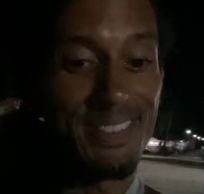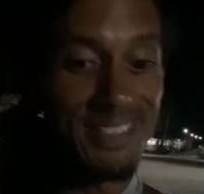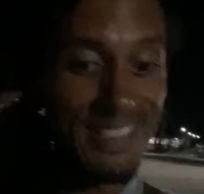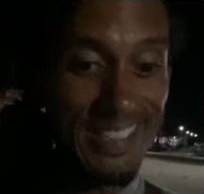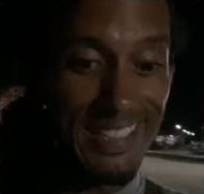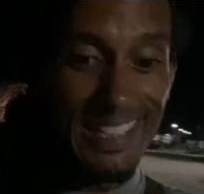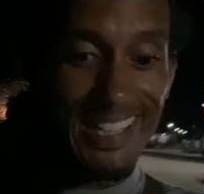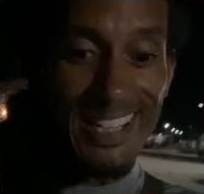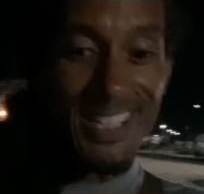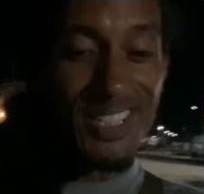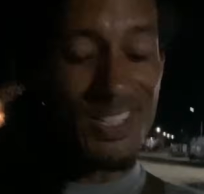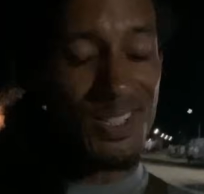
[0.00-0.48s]

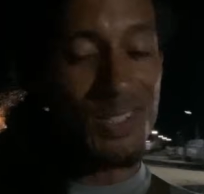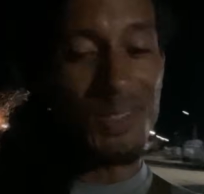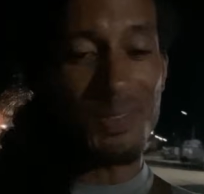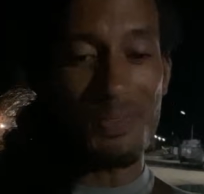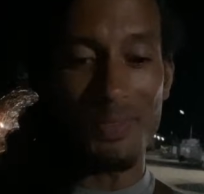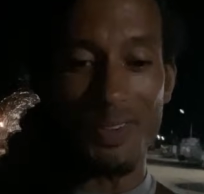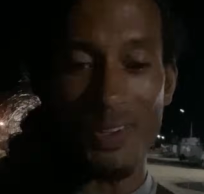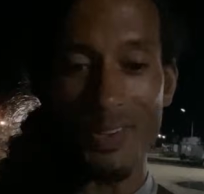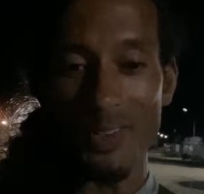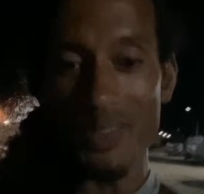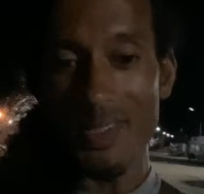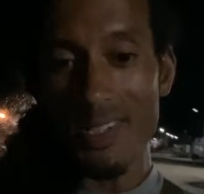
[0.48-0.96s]
Delicious
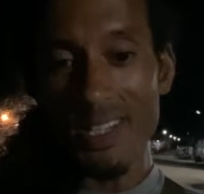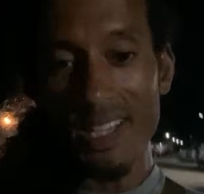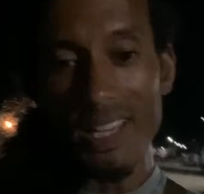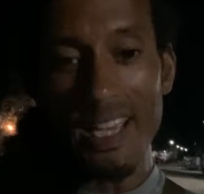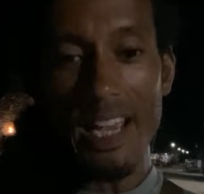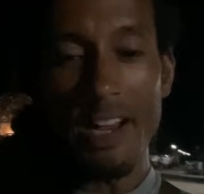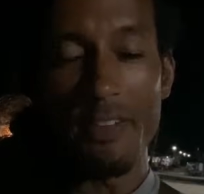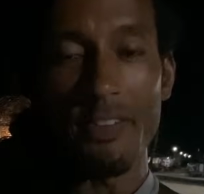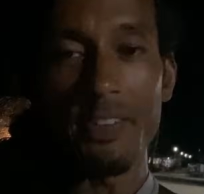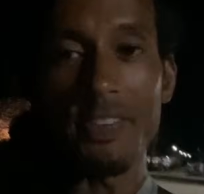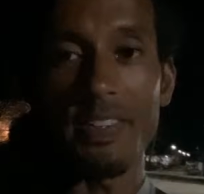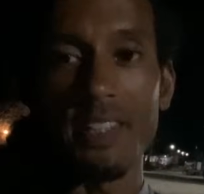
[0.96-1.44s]
food.
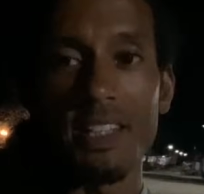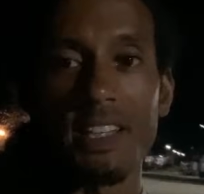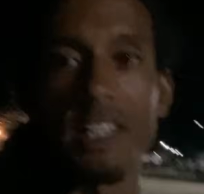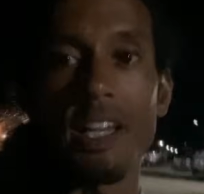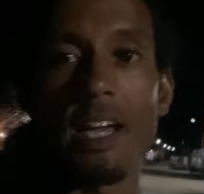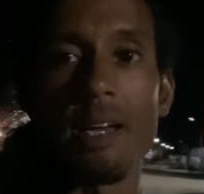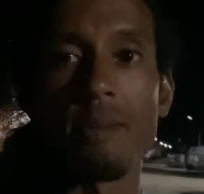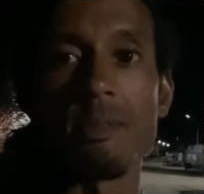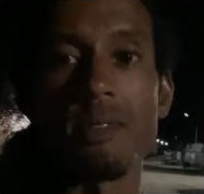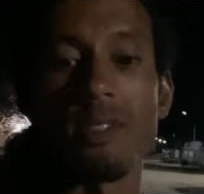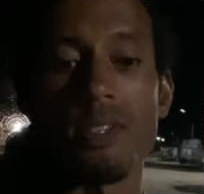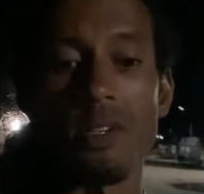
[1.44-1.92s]
Everything
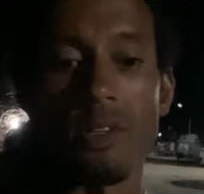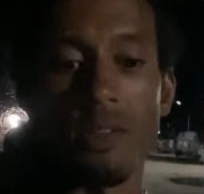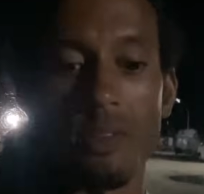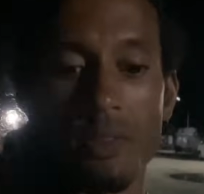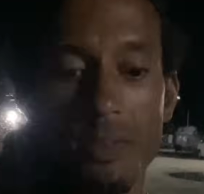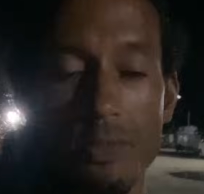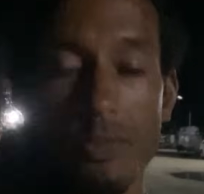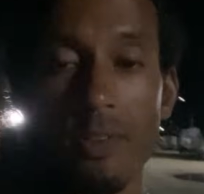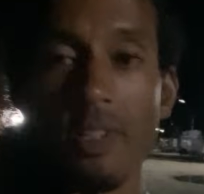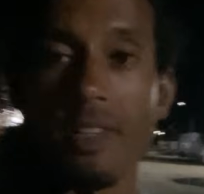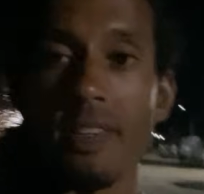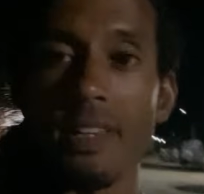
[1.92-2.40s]
came to
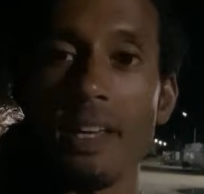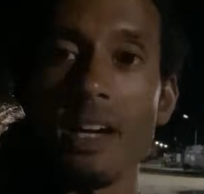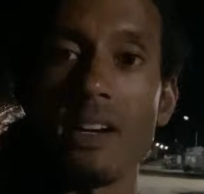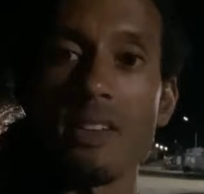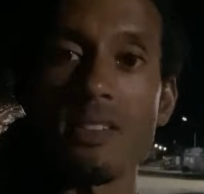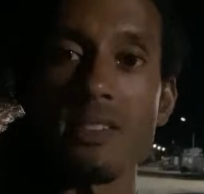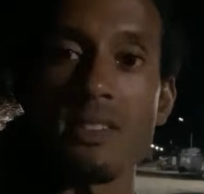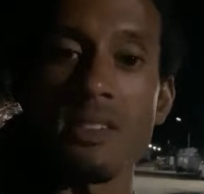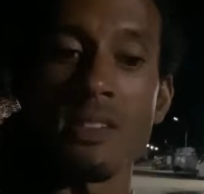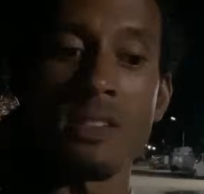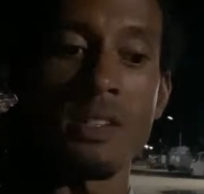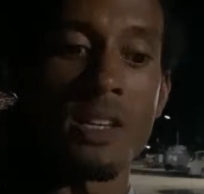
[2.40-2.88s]

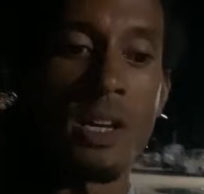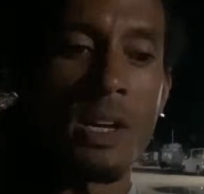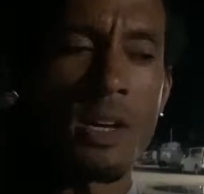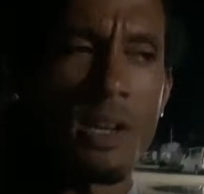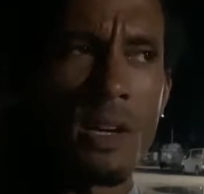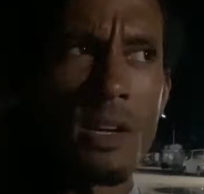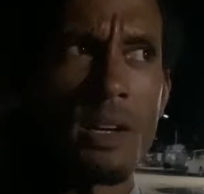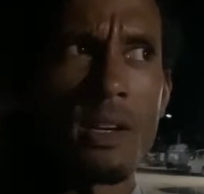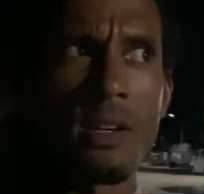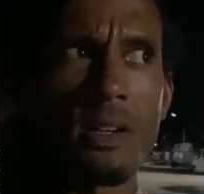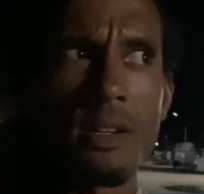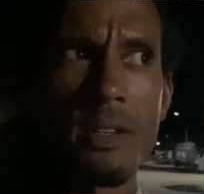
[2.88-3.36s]
3,000
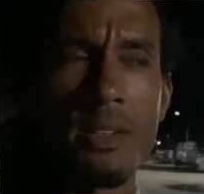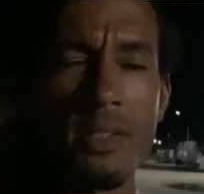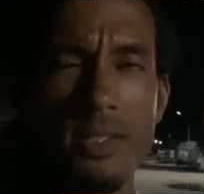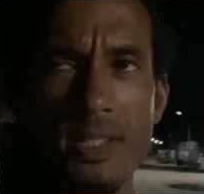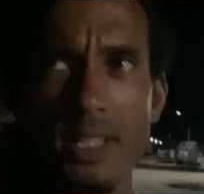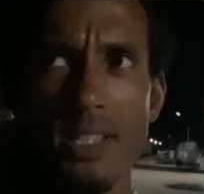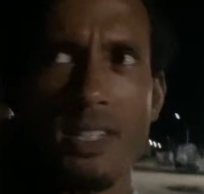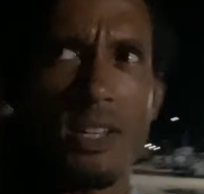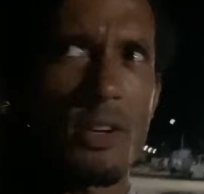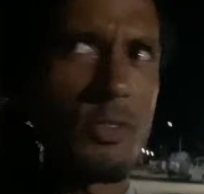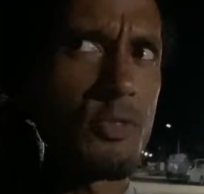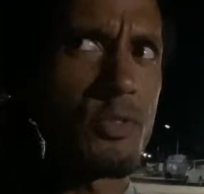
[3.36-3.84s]

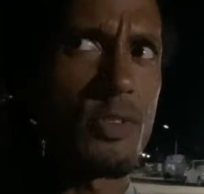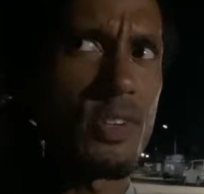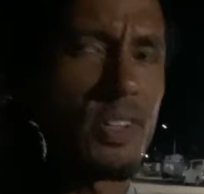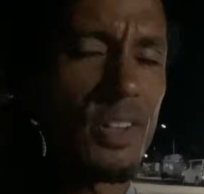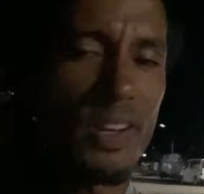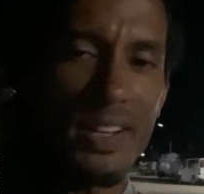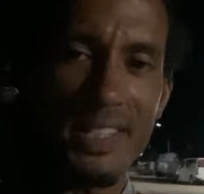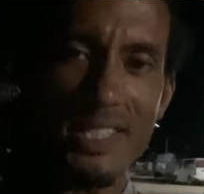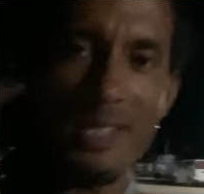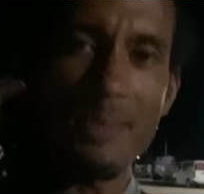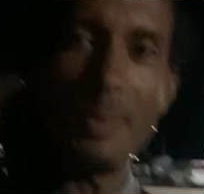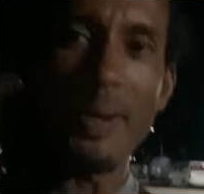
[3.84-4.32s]

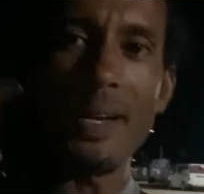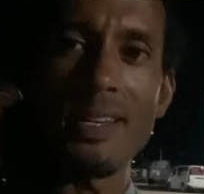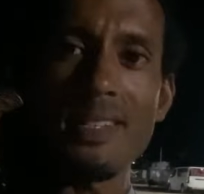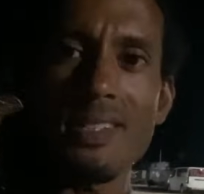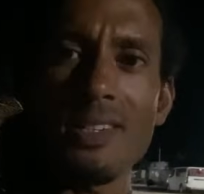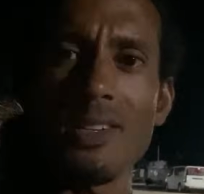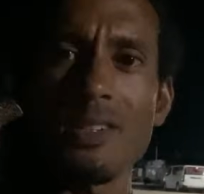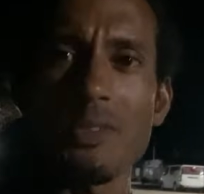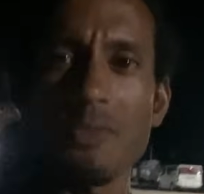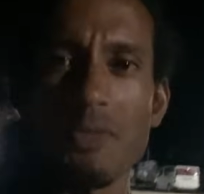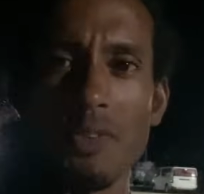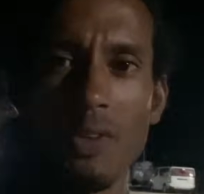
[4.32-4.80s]
690
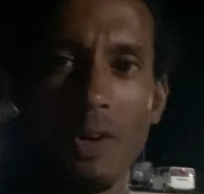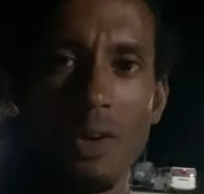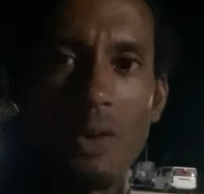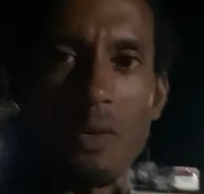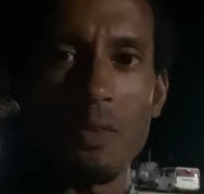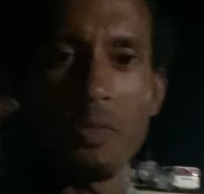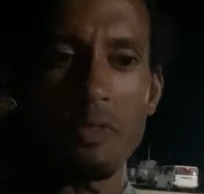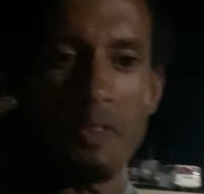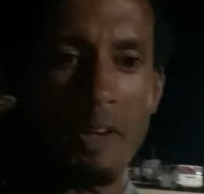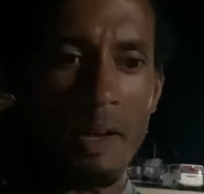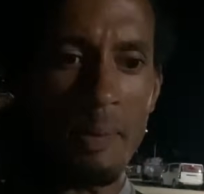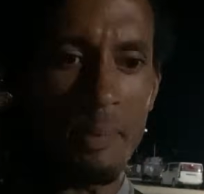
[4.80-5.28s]
pesos for the
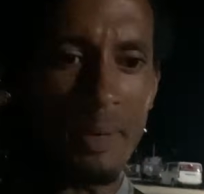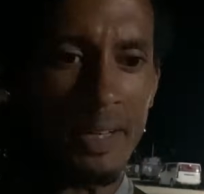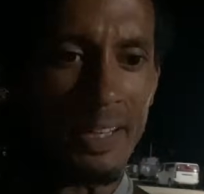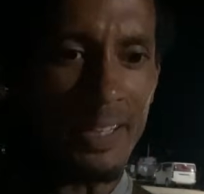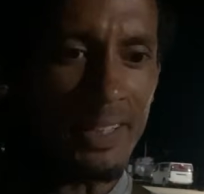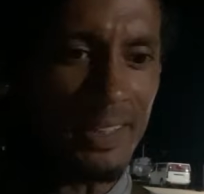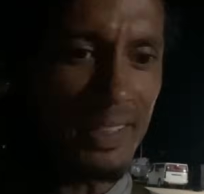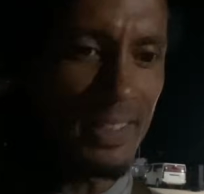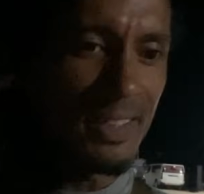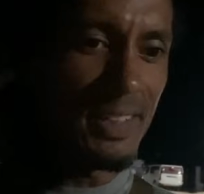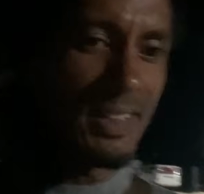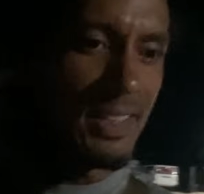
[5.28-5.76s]
whole
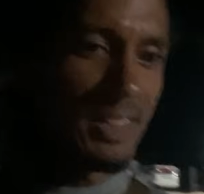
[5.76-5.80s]
family.